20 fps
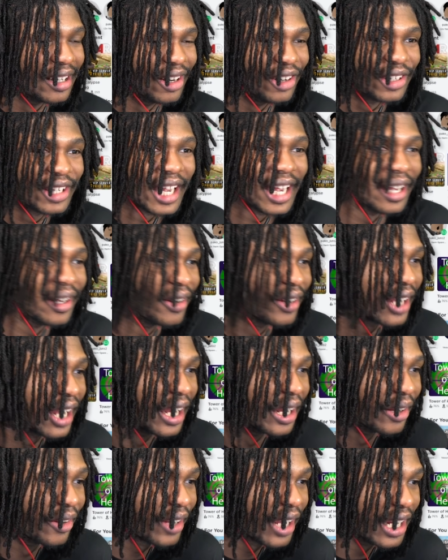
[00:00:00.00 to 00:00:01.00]
Okay,
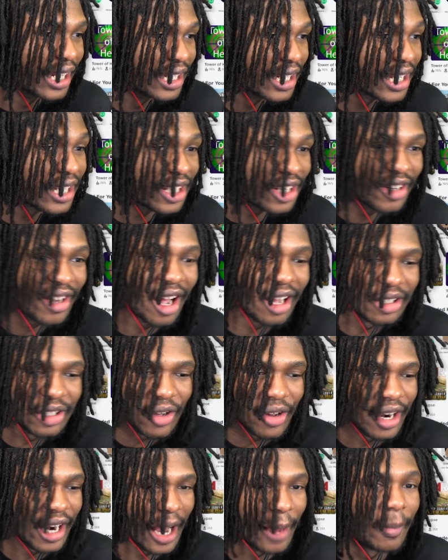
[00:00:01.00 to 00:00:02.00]
okay, okay. Just so y'all
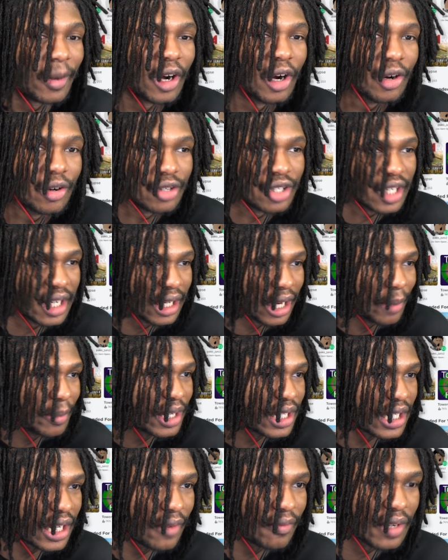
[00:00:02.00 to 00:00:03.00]
know that I'm an O G, let
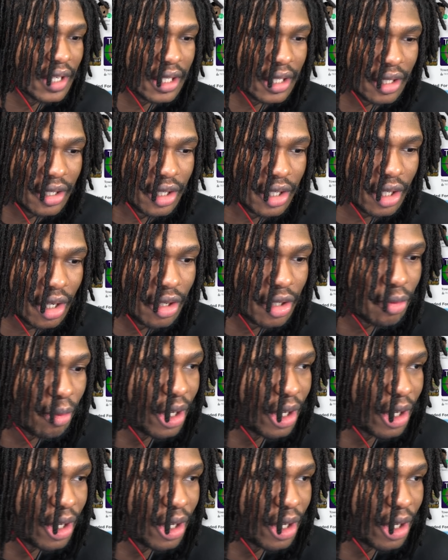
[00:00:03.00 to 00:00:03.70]
me see if it still shows